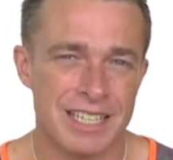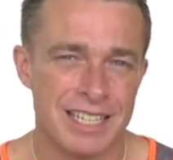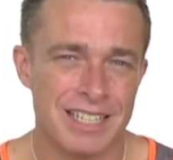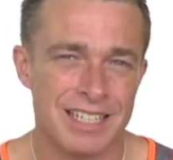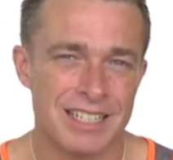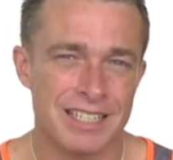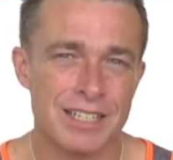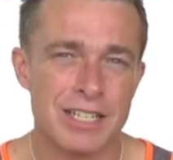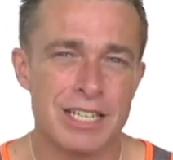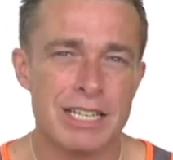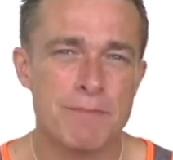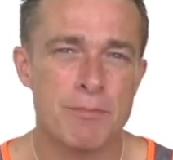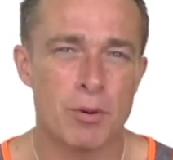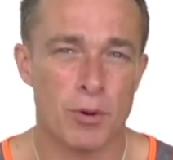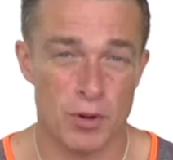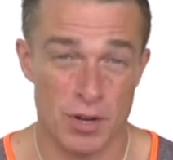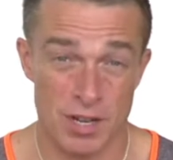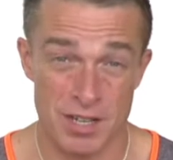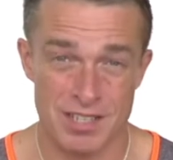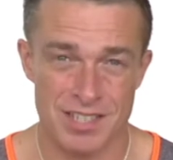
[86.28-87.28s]
leap
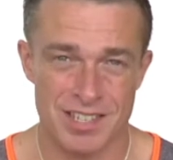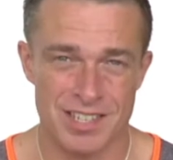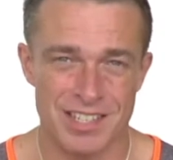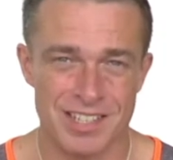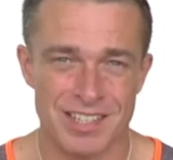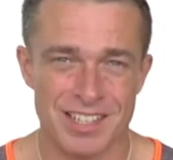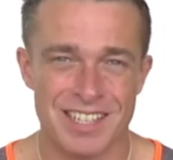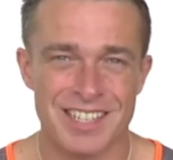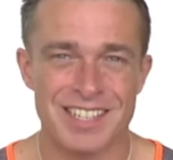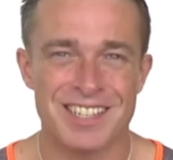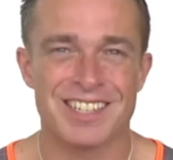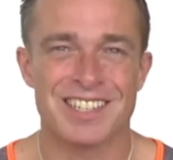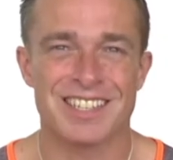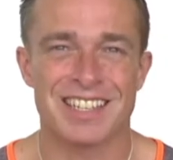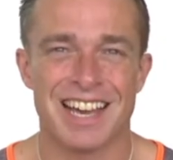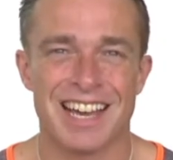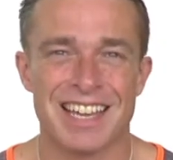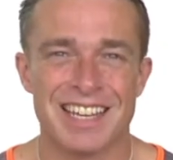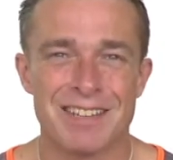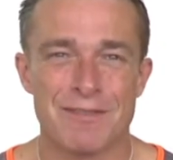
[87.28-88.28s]
on us in this,
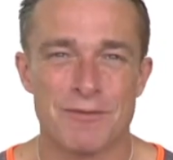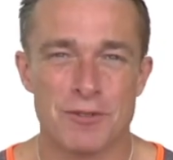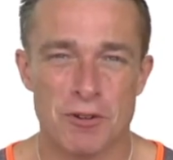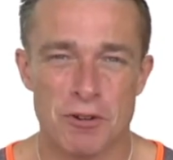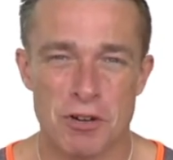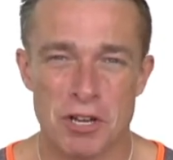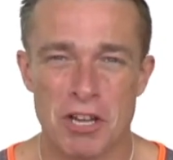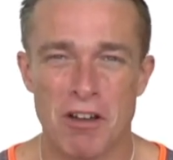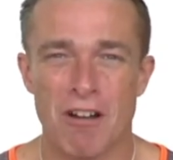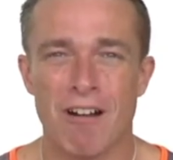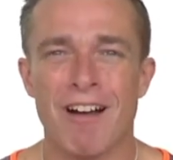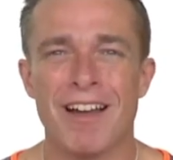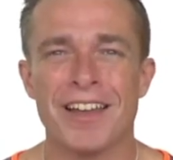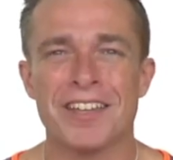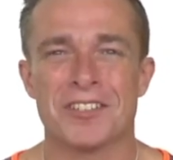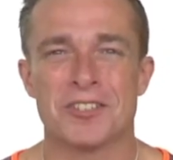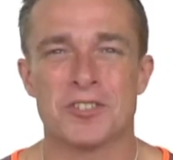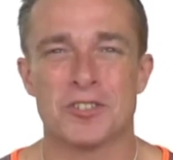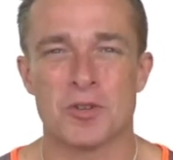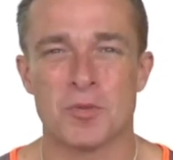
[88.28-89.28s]
and if you're a guy
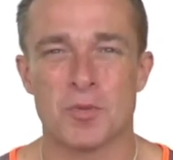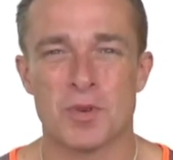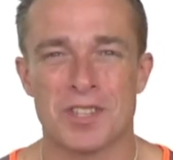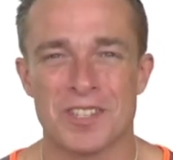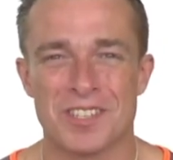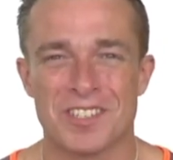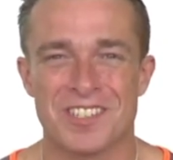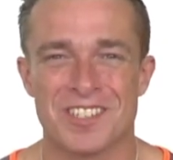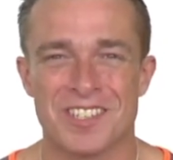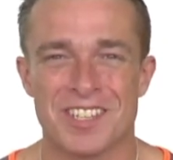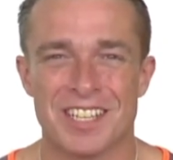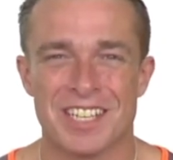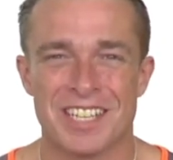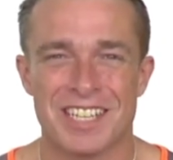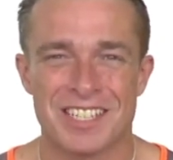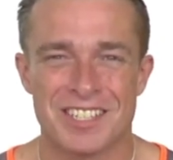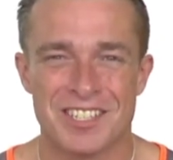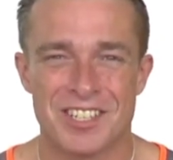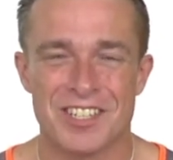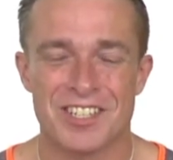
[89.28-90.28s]
and you're with us
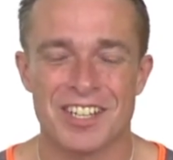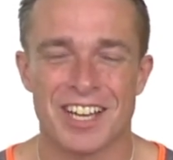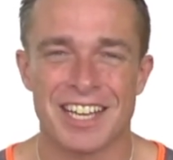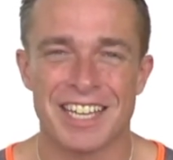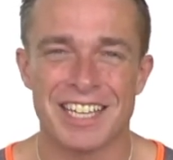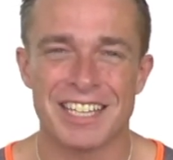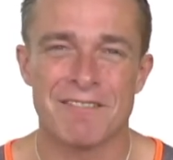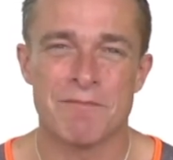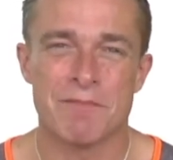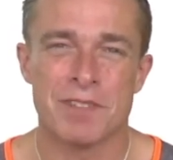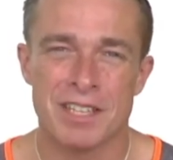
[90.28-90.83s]
today,